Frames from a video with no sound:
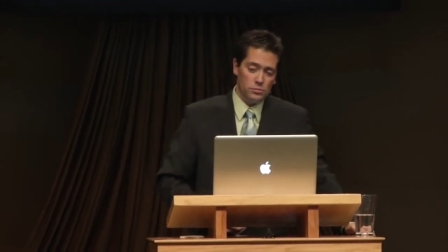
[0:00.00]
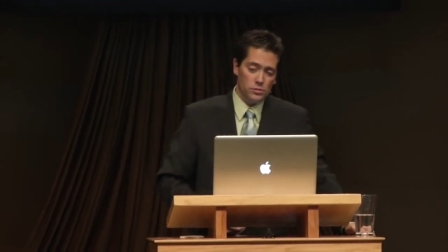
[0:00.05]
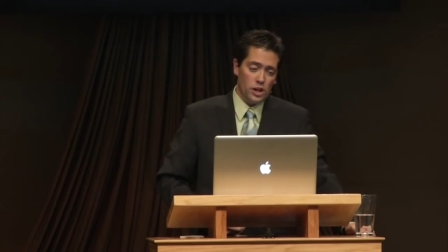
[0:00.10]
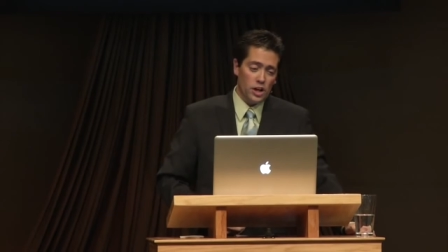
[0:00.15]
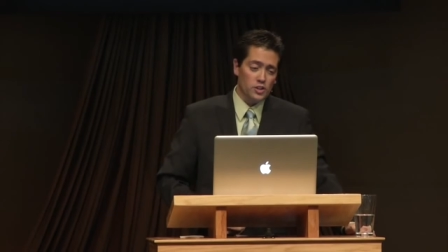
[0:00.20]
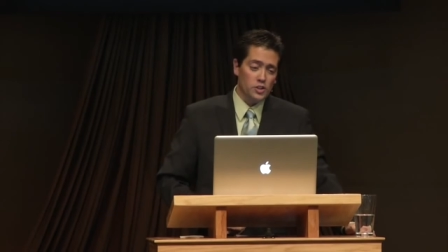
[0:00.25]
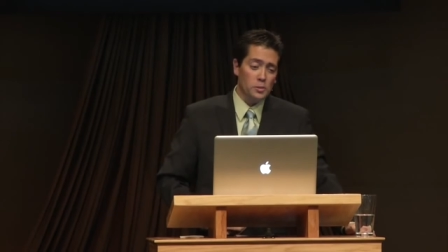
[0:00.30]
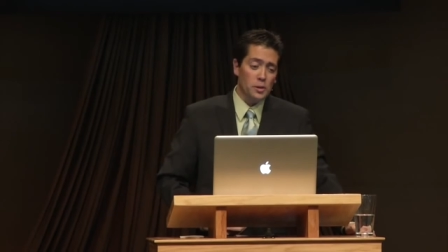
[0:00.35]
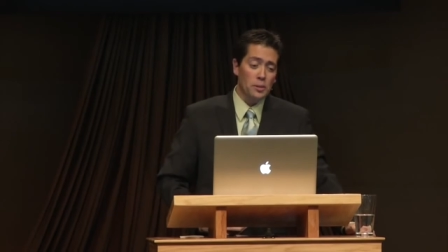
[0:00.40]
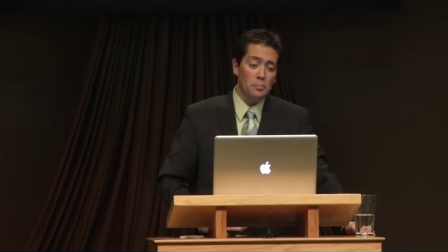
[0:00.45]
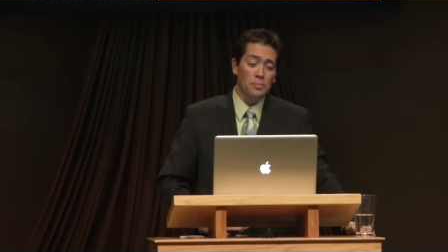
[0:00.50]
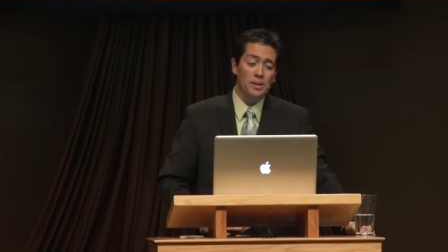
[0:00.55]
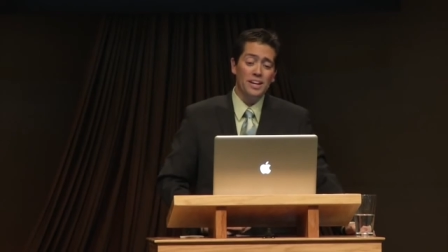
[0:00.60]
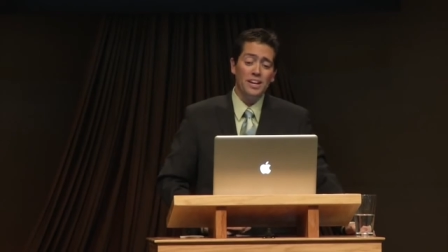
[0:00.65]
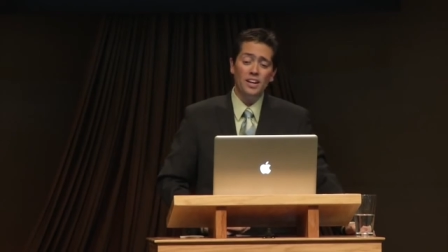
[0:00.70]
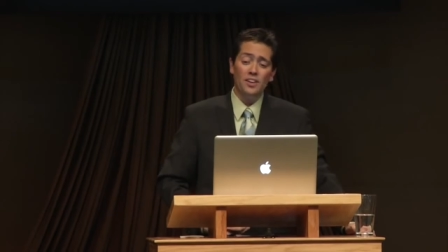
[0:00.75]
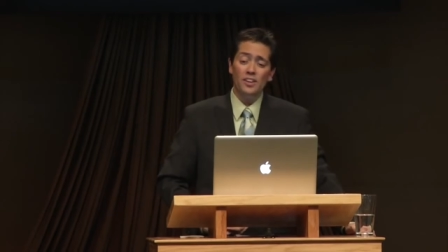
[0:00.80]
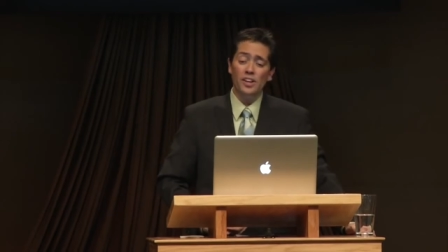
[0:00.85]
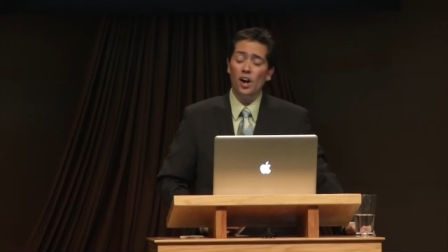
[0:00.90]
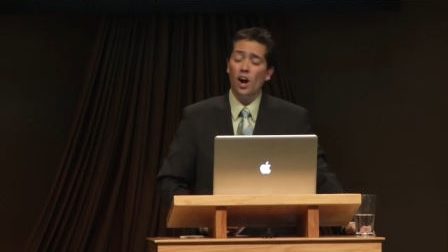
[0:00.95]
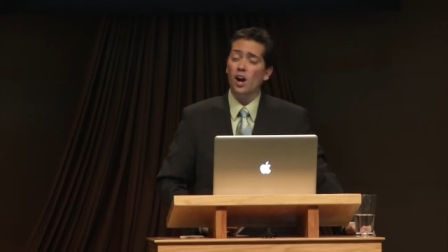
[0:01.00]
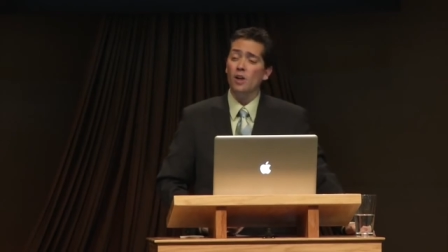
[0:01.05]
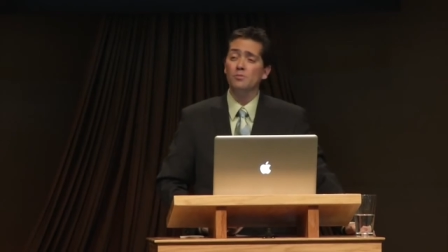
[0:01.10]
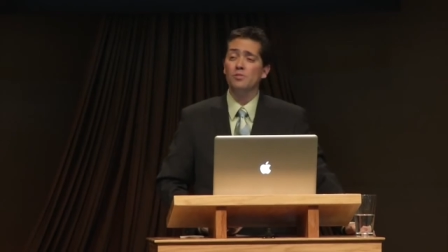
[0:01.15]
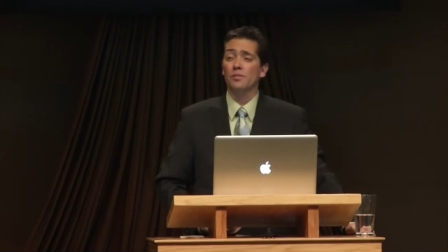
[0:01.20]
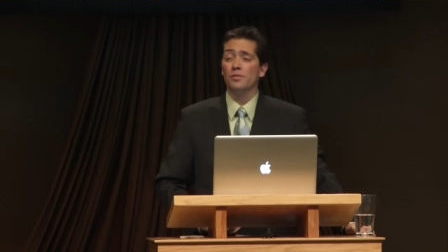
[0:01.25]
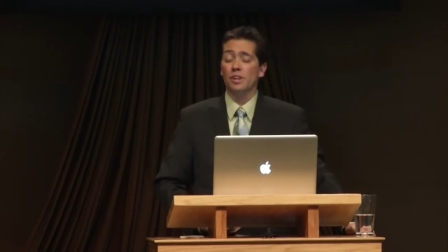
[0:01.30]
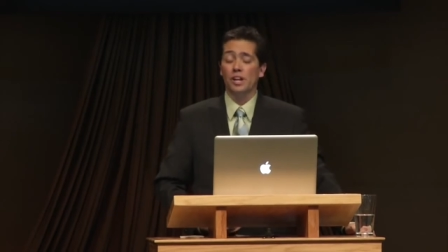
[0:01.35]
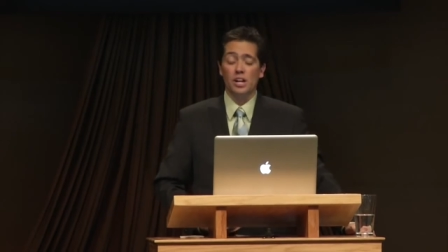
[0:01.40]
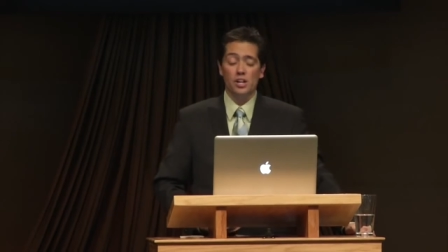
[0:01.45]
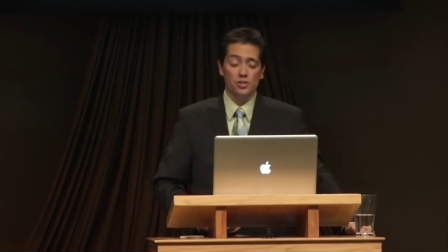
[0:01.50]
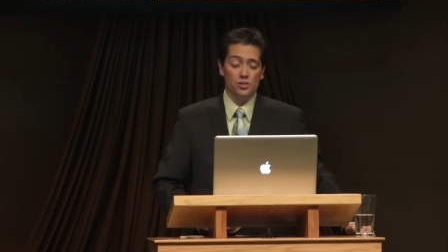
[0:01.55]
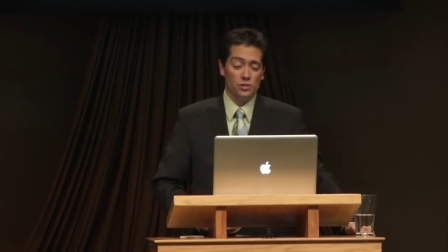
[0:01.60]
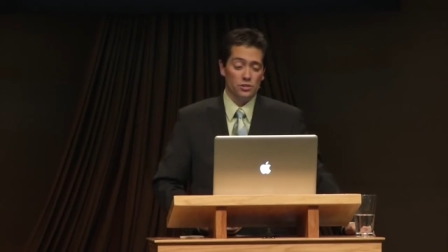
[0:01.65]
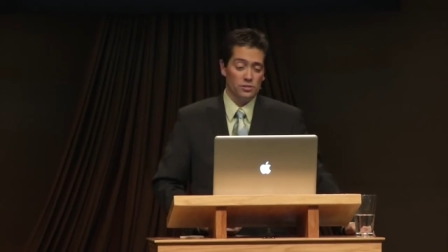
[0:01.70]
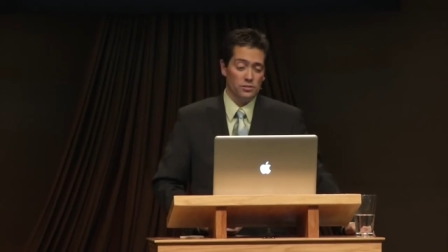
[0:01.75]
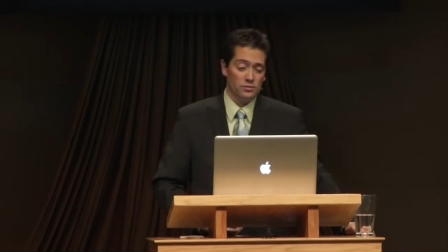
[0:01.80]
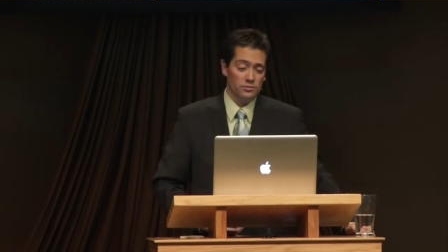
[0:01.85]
talks about being in the arms of an angel.